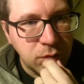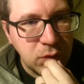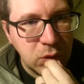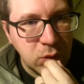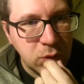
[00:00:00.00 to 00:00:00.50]
If
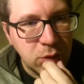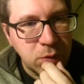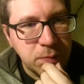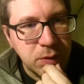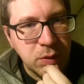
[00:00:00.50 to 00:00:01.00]
you go to
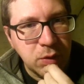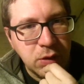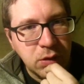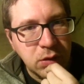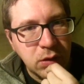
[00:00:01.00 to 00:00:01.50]

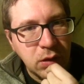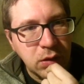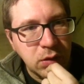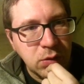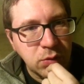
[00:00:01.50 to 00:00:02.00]
computed and
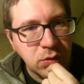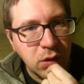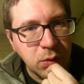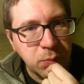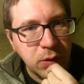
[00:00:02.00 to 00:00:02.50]
then you
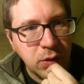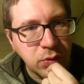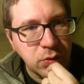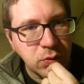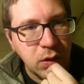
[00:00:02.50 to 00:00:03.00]
check
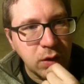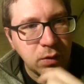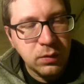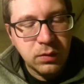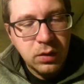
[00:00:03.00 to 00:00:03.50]
browser
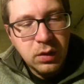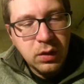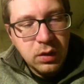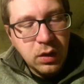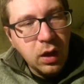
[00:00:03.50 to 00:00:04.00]
styles
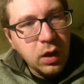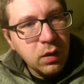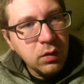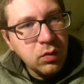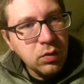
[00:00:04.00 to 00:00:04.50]
and
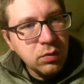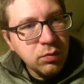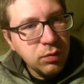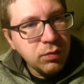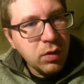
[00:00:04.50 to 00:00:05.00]
then search
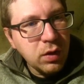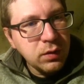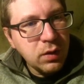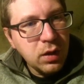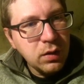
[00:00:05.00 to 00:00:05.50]
for font
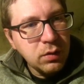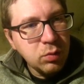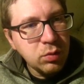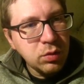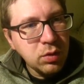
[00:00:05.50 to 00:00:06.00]
size, it
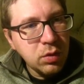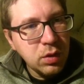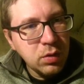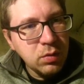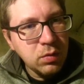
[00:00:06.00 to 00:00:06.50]
will show
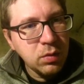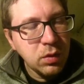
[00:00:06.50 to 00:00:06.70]
you